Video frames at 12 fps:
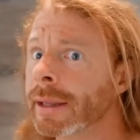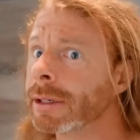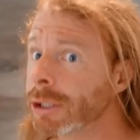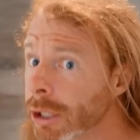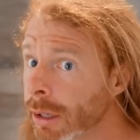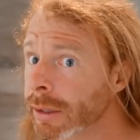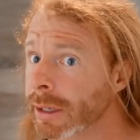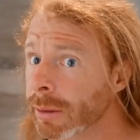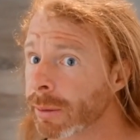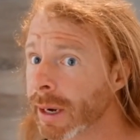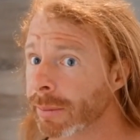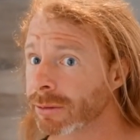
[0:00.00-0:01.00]
of chunky
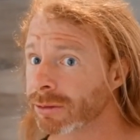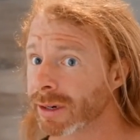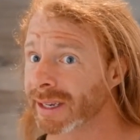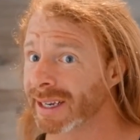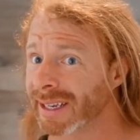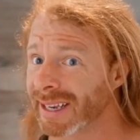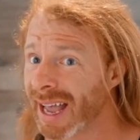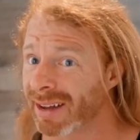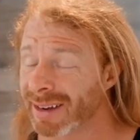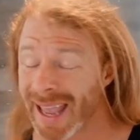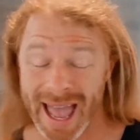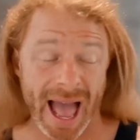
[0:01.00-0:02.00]
when I was drinking it
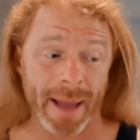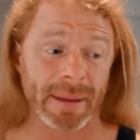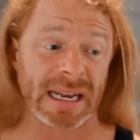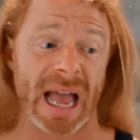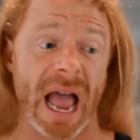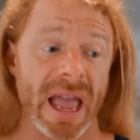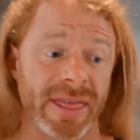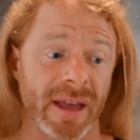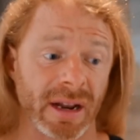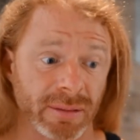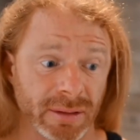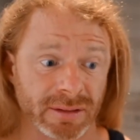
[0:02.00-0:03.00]
down. I mean, I
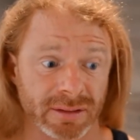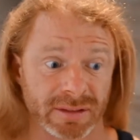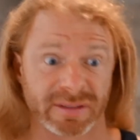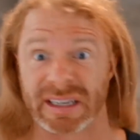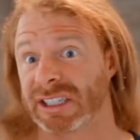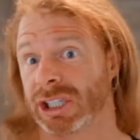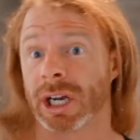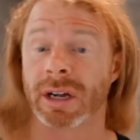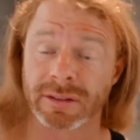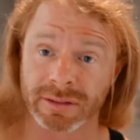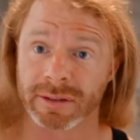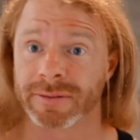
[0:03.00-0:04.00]
thought it was just like
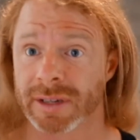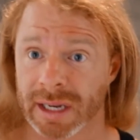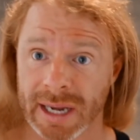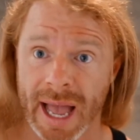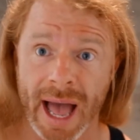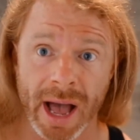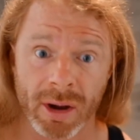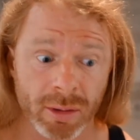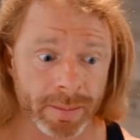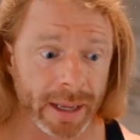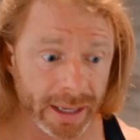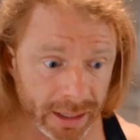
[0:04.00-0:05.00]
chunks of cacao,
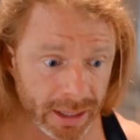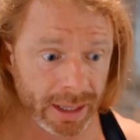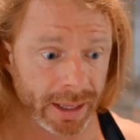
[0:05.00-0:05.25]
but